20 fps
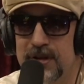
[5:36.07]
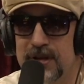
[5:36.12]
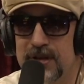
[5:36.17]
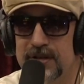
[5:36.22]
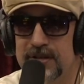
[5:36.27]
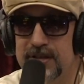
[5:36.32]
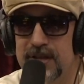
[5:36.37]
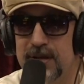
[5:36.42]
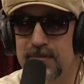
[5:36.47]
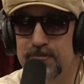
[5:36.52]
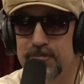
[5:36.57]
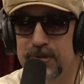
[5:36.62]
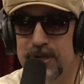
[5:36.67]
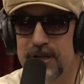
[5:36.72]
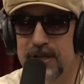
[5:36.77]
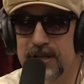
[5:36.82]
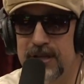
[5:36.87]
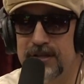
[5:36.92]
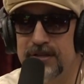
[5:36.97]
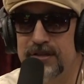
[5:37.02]

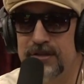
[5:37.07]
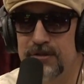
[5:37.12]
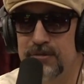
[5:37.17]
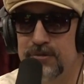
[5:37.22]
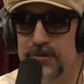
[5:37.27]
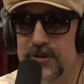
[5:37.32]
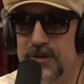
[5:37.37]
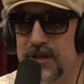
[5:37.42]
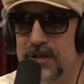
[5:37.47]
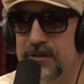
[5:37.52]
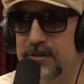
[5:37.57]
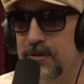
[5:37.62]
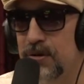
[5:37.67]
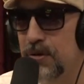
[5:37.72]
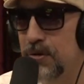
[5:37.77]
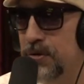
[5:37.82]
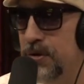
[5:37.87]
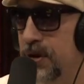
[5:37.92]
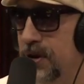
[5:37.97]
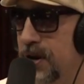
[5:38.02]
template. Let's use this.
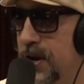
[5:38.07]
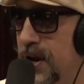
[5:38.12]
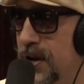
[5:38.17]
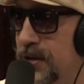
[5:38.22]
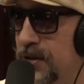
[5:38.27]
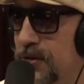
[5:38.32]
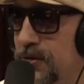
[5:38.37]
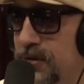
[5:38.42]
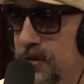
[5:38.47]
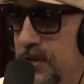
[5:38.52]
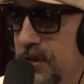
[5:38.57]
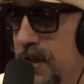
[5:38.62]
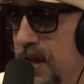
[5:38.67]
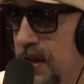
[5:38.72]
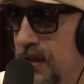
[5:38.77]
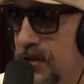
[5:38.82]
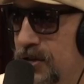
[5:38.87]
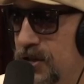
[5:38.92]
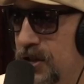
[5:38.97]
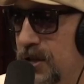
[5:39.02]
Oh, they're not using
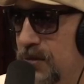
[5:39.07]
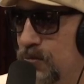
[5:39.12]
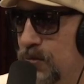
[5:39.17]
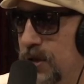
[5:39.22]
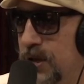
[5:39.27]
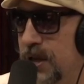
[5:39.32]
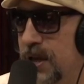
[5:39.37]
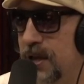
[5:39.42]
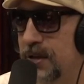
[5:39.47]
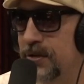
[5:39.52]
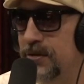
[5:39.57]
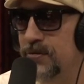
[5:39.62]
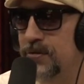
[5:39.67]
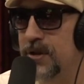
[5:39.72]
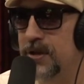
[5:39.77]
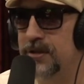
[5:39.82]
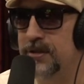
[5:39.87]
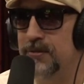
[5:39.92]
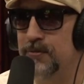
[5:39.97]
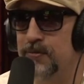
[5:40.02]
that shit. We can't do
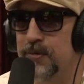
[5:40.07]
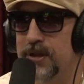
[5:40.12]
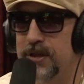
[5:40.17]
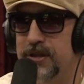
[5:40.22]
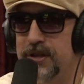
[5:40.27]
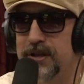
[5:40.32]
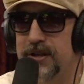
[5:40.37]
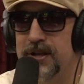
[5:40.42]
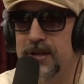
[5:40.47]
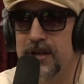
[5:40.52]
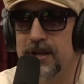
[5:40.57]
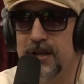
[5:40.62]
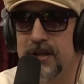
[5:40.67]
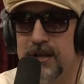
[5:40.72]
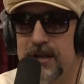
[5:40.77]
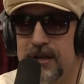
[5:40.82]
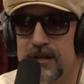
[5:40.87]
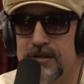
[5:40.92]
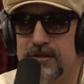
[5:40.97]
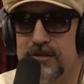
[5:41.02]
nothing with it.
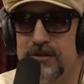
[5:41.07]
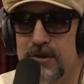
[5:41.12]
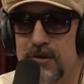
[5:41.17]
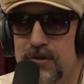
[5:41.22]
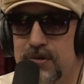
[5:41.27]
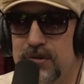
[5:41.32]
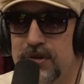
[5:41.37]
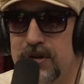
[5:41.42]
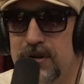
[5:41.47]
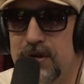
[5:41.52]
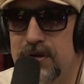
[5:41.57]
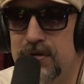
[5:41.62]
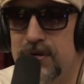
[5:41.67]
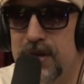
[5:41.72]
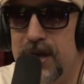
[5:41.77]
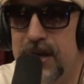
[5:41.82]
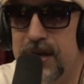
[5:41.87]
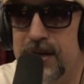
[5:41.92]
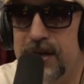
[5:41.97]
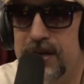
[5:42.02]
So, you know,
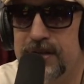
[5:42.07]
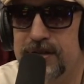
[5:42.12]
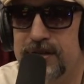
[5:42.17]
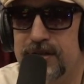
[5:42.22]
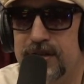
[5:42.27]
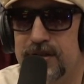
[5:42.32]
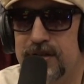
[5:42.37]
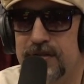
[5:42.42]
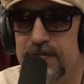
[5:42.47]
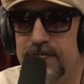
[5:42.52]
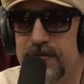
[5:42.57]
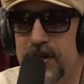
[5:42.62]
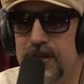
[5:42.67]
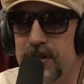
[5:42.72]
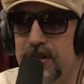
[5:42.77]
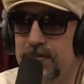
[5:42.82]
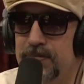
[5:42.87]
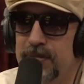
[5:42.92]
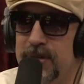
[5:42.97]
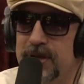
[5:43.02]
like it's the
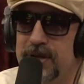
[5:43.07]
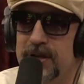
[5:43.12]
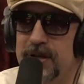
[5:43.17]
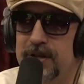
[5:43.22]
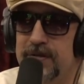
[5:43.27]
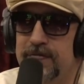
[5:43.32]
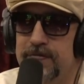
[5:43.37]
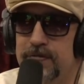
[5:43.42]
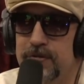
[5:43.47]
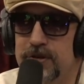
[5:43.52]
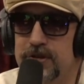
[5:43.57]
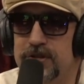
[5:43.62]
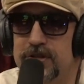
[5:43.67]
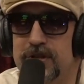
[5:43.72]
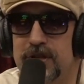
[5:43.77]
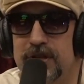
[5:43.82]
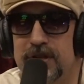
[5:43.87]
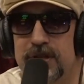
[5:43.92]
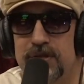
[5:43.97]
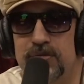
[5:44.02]
development. And
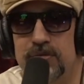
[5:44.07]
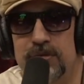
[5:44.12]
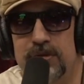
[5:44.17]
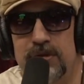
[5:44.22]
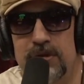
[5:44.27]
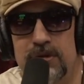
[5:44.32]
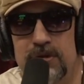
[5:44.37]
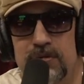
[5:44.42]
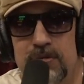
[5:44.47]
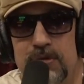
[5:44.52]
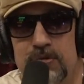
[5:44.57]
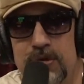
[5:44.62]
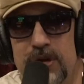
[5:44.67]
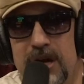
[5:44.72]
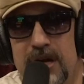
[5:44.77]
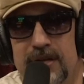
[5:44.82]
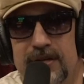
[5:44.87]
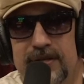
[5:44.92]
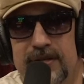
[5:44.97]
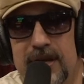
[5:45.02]
fortunately, you know, when we
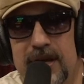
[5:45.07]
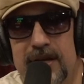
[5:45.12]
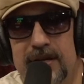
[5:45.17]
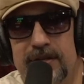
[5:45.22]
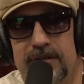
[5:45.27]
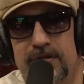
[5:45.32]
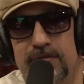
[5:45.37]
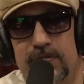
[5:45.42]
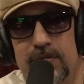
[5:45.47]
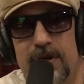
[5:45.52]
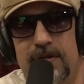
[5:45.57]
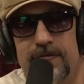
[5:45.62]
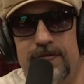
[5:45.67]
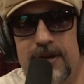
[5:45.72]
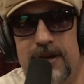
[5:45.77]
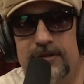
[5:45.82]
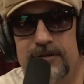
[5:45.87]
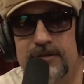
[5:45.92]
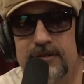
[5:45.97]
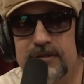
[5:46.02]
got signed to
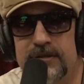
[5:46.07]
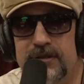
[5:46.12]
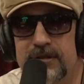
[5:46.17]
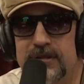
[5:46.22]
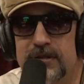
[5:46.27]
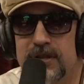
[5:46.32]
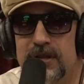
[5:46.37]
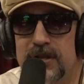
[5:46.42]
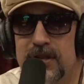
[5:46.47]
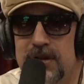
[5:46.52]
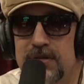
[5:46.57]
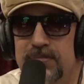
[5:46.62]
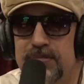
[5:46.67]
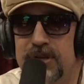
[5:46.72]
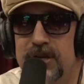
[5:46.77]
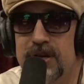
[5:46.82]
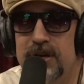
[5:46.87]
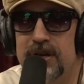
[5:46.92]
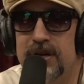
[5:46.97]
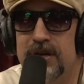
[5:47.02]
Ruffhouse
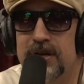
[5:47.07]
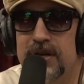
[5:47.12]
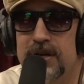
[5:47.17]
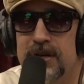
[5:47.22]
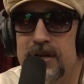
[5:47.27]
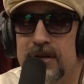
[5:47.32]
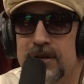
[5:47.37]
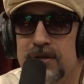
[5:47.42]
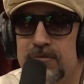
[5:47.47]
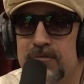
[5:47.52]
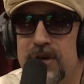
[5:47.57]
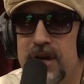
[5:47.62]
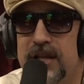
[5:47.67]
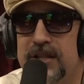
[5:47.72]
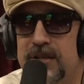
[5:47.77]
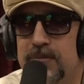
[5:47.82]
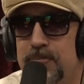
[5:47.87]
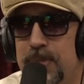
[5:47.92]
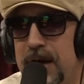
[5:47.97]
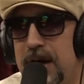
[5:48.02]
Columbia, we
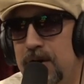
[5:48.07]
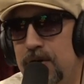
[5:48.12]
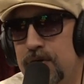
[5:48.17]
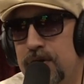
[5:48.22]
had the power